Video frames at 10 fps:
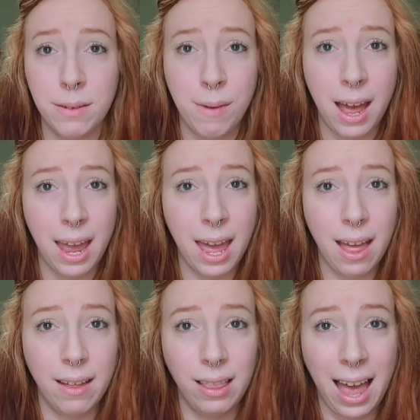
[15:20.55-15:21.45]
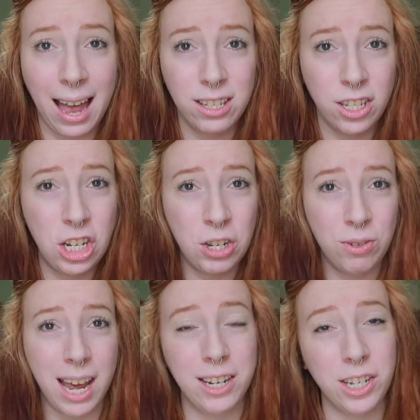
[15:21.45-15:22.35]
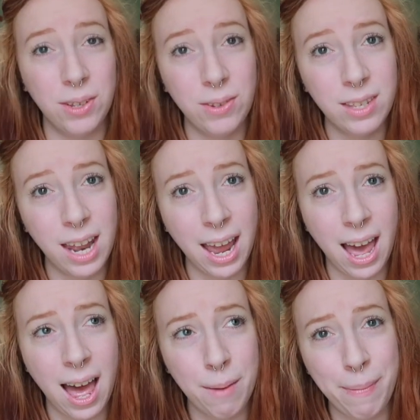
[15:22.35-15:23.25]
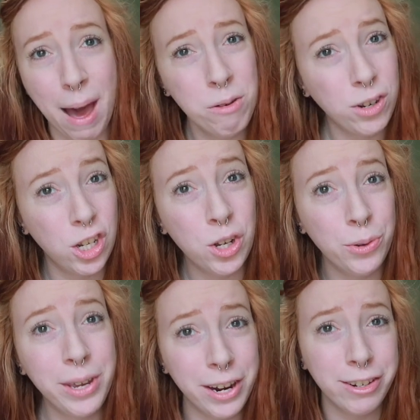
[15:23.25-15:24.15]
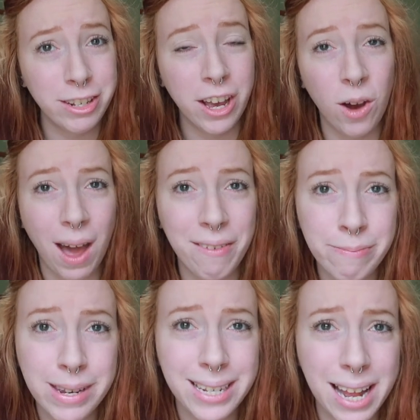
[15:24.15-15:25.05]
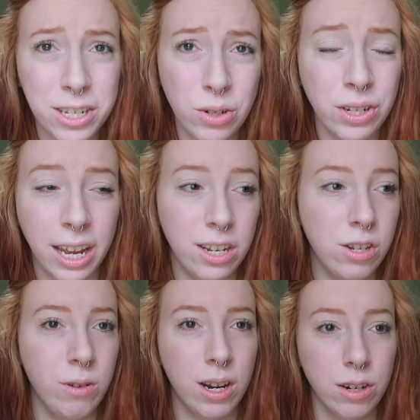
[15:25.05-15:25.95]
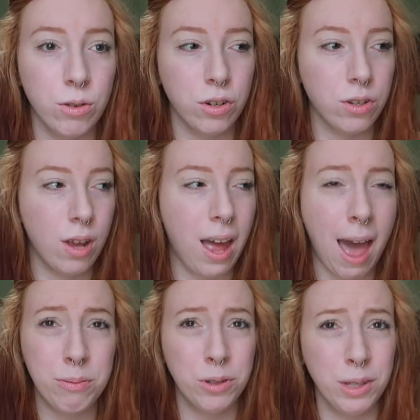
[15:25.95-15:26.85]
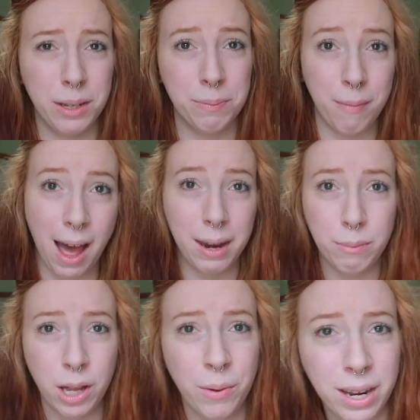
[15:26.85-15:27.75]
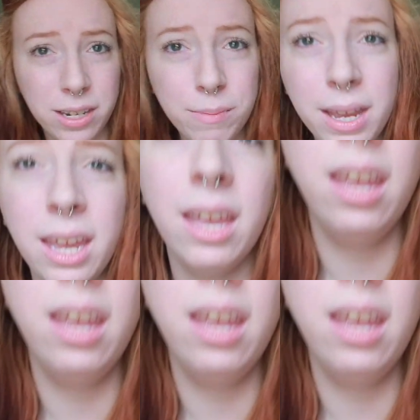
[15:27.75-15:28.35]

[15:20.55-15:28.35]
my last 2 tattoos that I got about 2 years ago. I haven't been tattooed in like 2 years, which is absolutely mind-blowing to me.